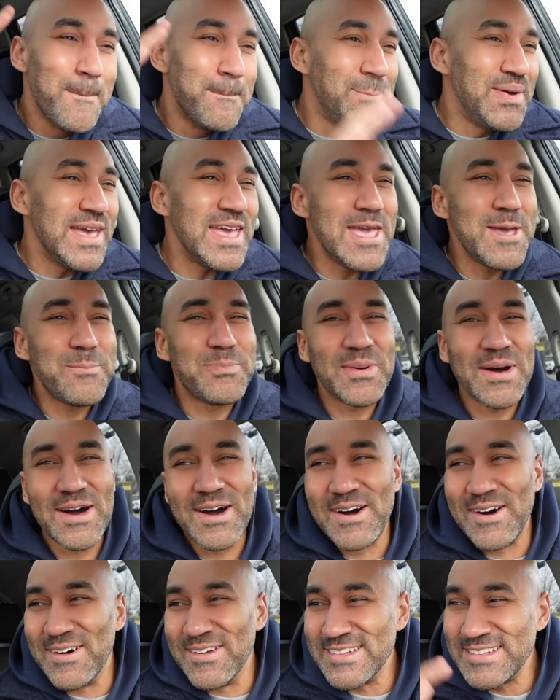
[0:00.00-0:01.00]

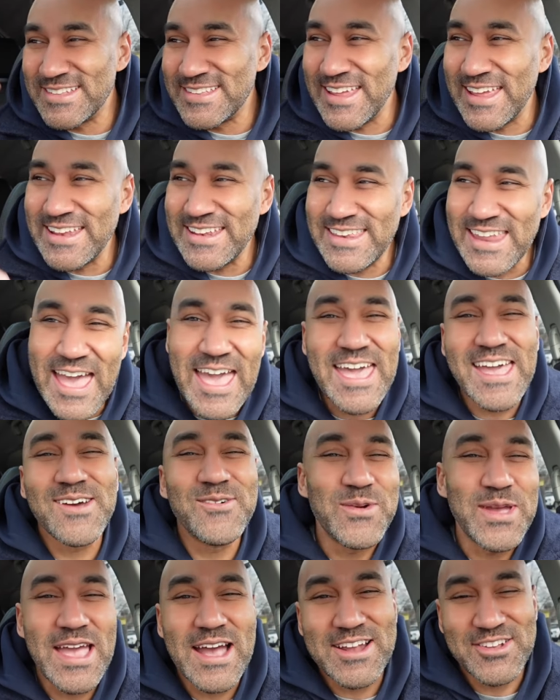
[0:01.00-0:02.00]
People, today
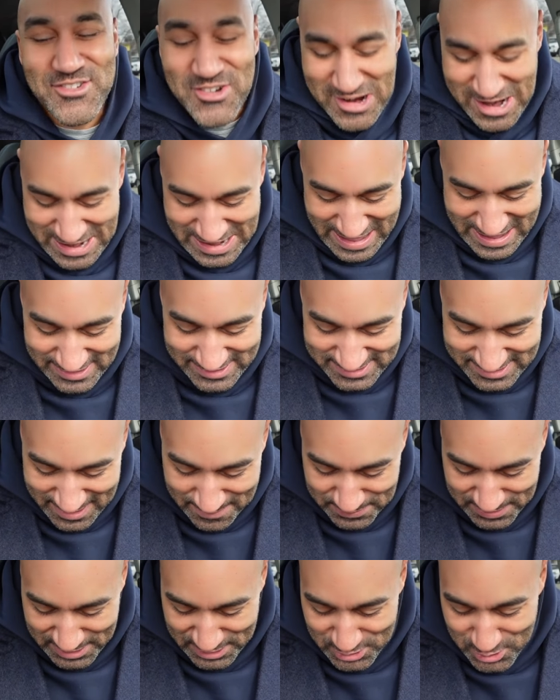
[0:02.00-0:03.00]
we are trying out
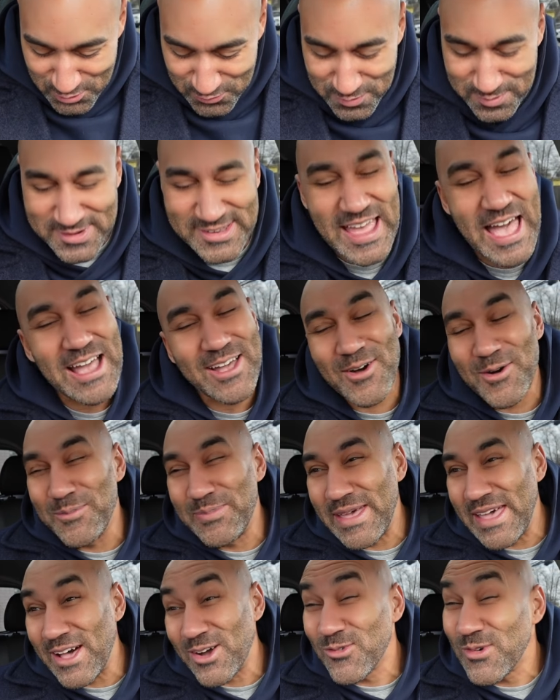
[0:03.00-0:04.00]
something new from Taco
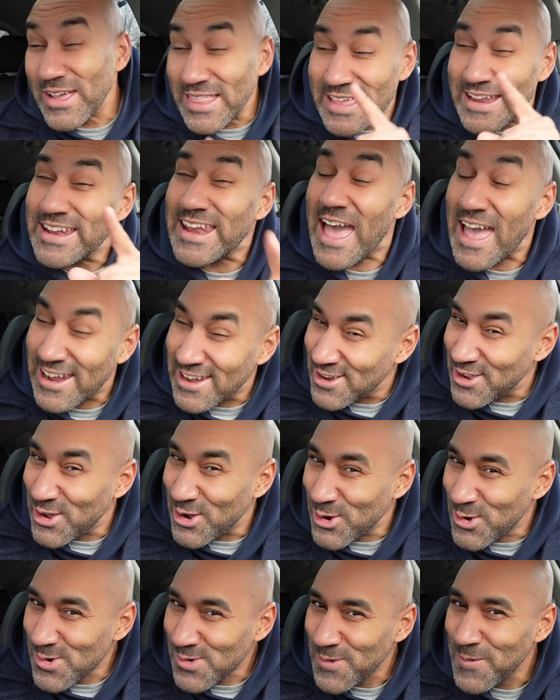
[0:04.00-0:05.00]
Bell. Really not
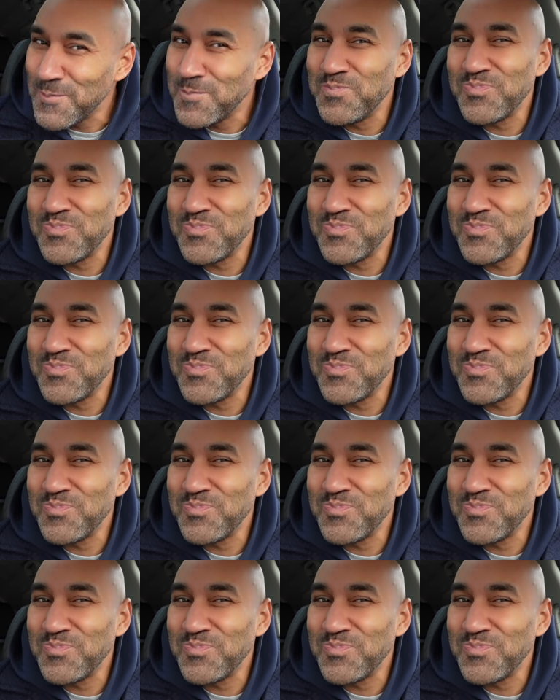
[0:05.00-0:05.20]
new.